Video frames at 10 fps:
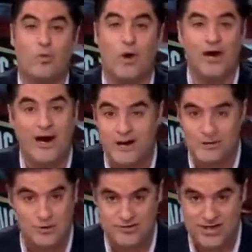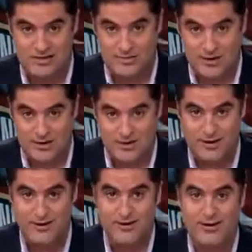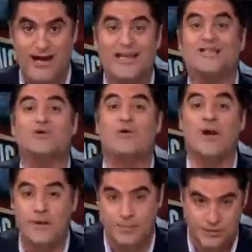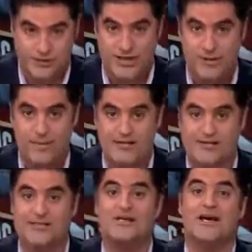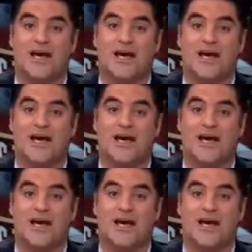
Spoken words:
went on a tour of South America, and he's already pushing that message,